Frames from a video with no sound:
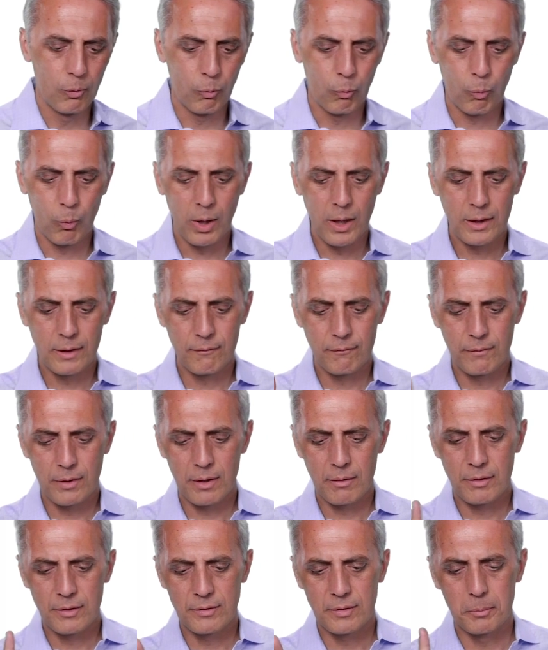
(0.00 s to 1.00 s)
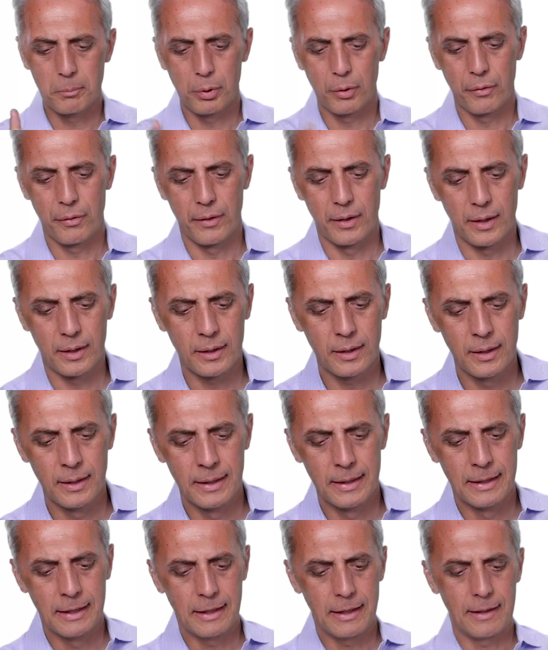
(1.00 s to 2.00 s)
one very simple thing,
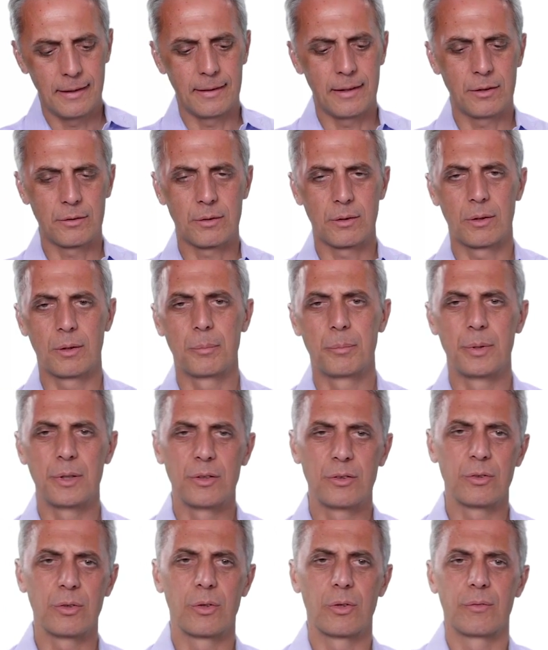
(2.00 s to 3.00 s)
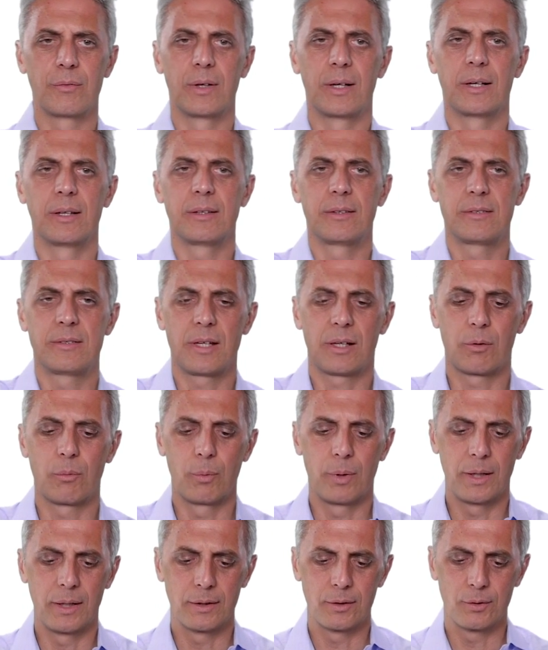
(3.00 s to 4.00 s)
and that's going to be sort of a
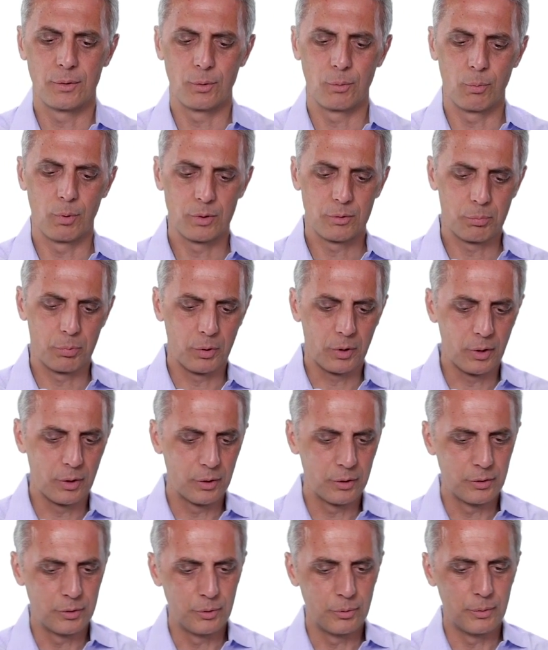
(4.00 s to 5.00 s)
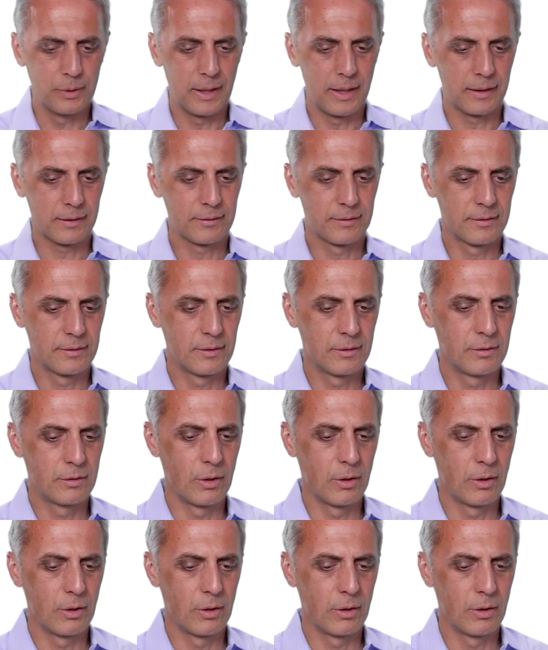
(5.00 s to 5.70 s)
segue to what we're going to do next.